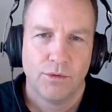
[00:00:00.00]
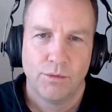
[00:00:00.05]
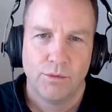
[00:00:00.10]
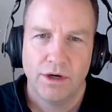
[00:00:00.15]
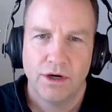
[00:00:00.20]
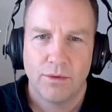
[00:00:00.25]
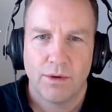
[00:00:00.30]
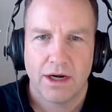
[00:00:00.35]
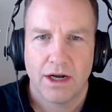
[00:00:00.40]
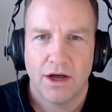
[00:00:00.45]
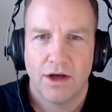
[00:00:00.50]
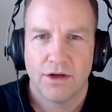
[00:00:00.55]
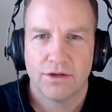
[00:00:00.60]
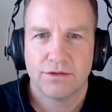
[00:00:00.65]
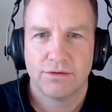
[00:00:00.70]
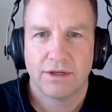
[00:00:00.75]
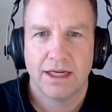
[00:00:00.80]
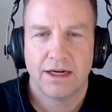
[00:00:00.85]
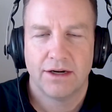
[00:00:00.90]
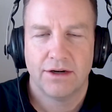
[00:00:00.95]
We don't want to
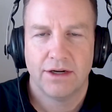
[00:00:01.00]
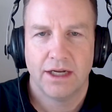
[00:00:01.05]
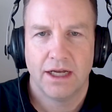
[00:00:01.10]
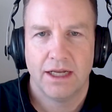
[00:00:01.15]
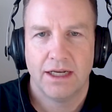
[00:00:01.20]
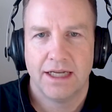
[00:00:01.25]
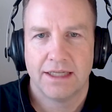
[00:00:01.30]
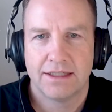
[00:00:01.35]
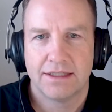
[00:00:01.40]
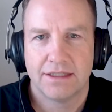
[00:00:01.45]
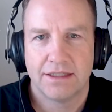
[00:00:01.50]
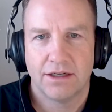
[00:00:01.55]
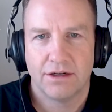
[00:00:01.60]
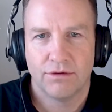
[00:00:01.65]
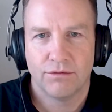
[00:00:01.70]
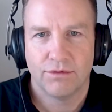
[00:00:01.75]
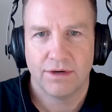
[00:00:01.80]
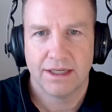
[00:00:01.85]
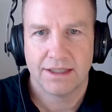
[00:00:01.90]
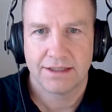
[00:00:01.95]
also carry
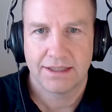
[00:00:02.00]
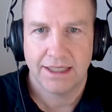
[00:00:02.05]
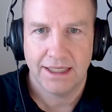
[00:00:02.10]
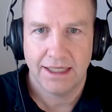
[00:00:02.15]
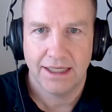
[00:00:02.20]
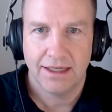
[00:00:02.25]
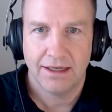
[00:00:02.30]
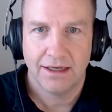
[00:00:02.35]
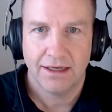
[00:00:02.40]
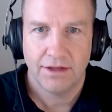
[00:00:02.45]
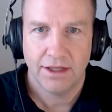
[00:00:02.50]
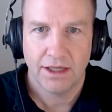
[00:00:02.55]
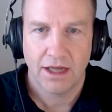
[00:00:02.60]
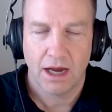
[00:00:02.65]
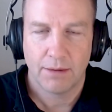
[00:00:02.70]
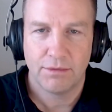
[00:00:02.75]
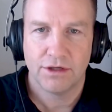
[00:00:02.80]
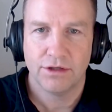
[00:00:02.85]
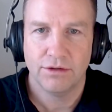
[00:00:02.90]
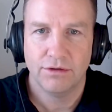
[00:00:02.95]
unnecessary risk in the
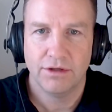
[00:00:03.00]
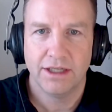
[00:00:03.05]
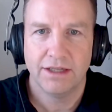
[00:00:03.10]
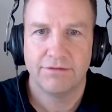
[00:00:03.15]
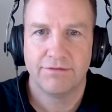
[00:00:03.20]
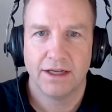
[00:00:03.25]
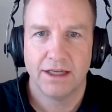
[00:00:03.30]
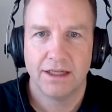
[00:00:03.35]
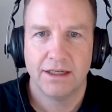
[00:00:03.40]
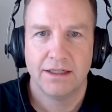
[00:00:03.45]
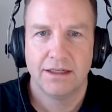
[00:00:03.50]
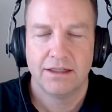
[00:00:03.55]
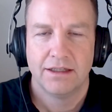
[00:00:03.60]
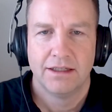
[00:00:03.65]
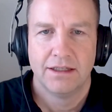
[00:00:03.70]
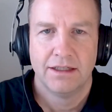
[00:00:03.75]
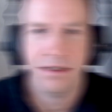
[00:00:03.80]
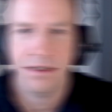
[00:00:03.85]
opportunity fund.